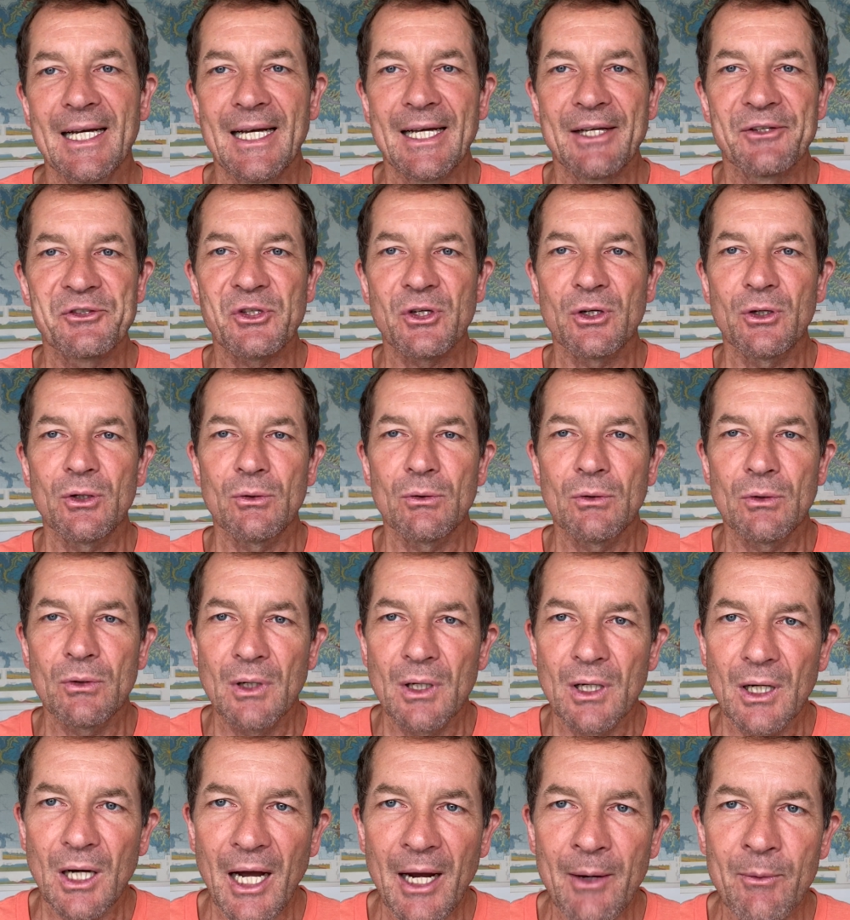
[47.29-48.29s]

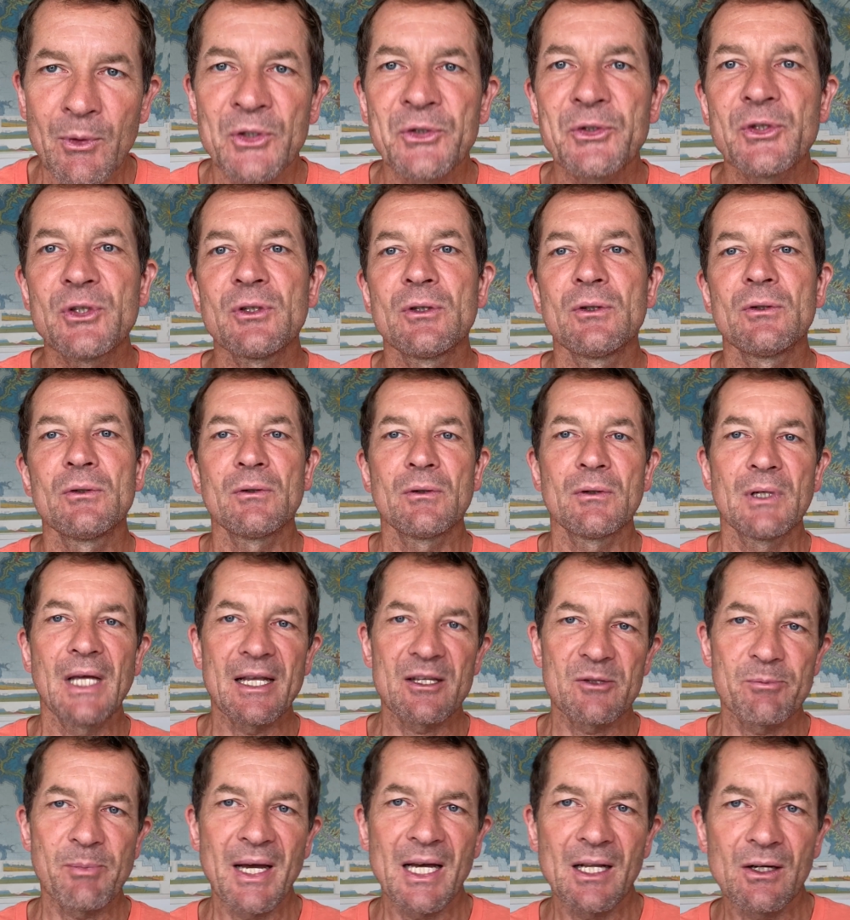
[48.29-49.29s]
So I want to
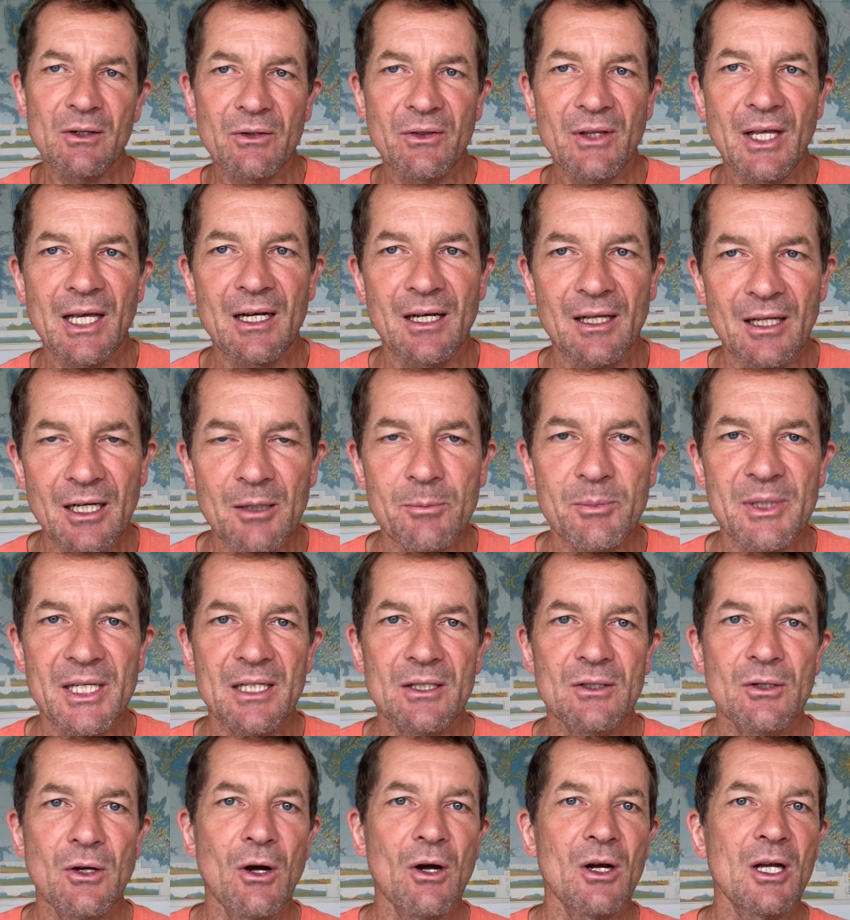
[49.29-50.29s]
expand on that a little
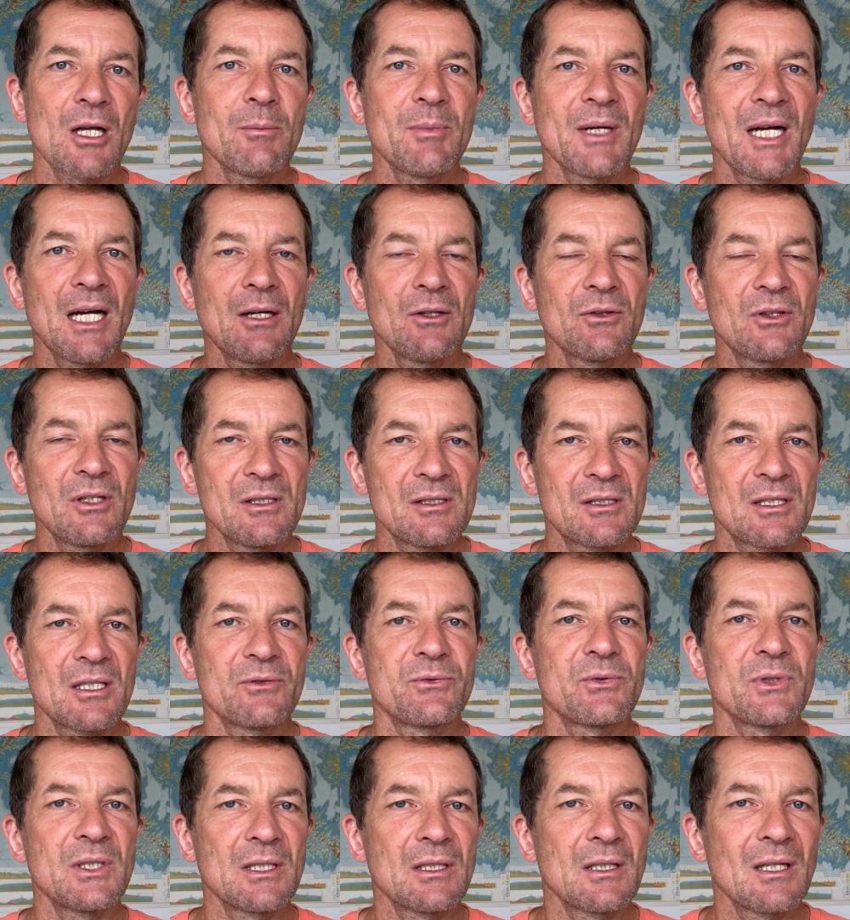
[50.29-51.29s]
bit, talk about these
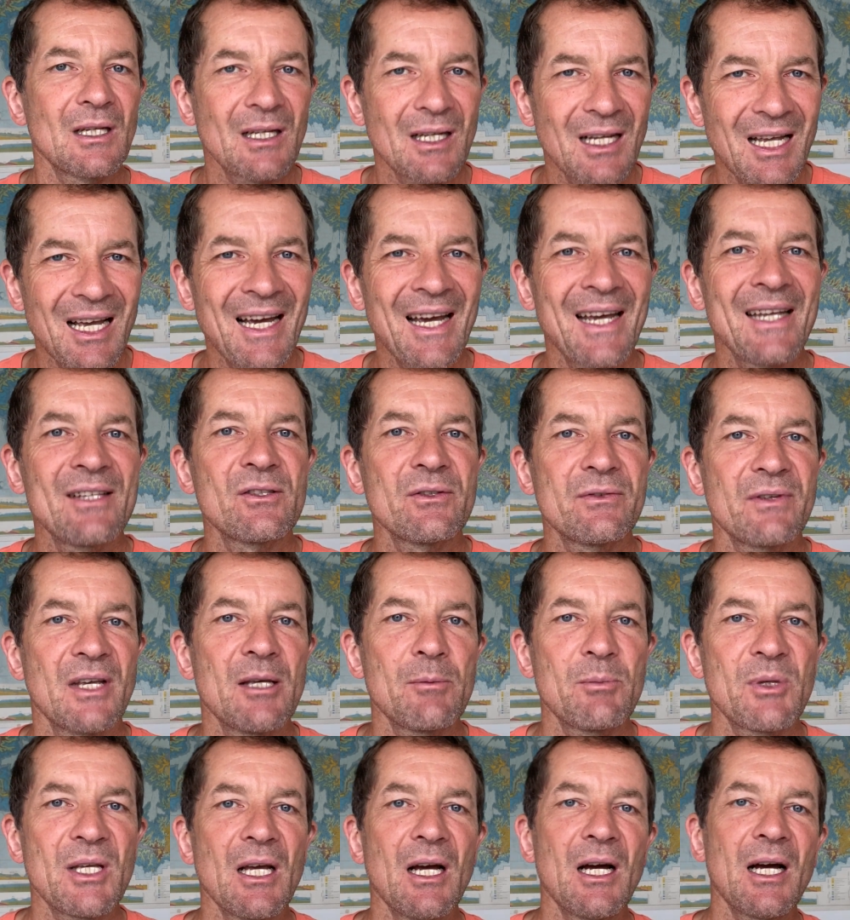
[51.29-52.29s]
different kinds of
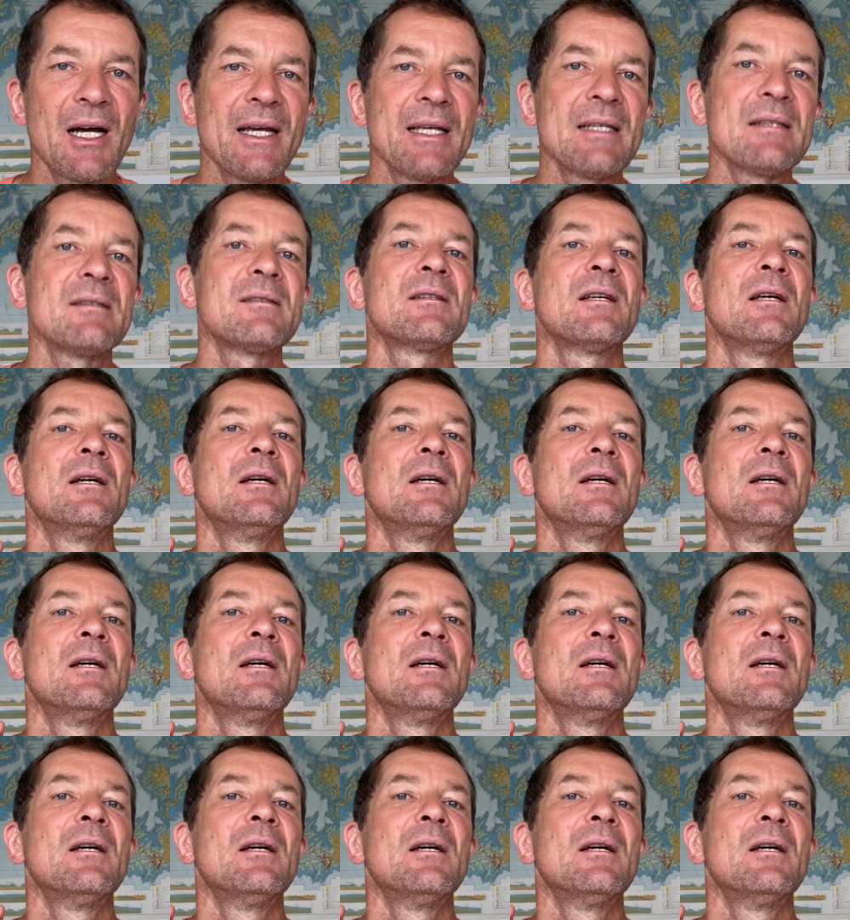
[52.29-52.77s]
APIs,